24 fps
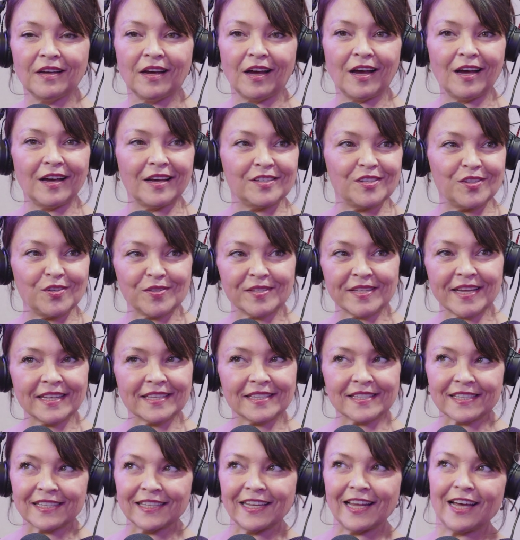as you said,
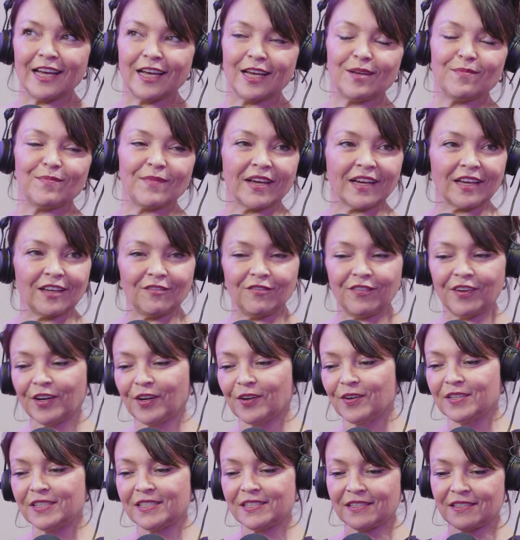slime that can
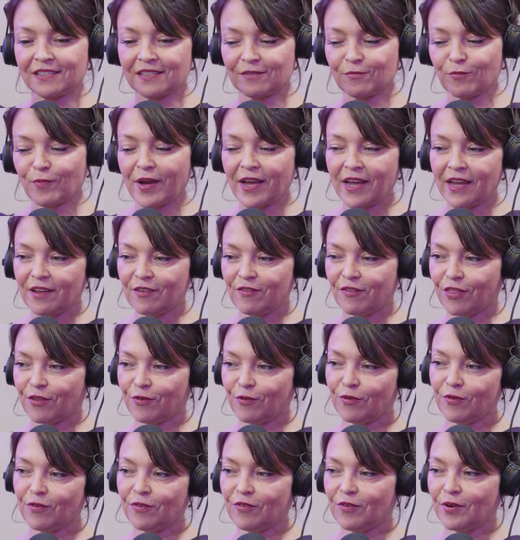figure its way
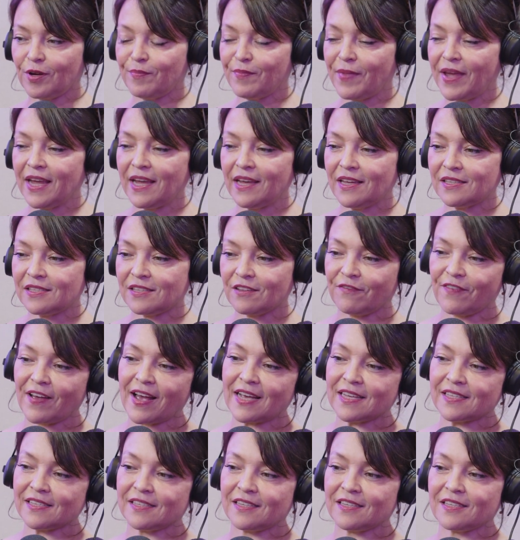through a maze the
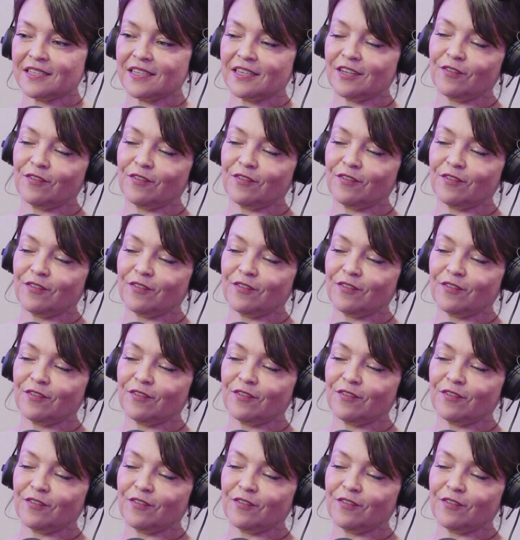fastest.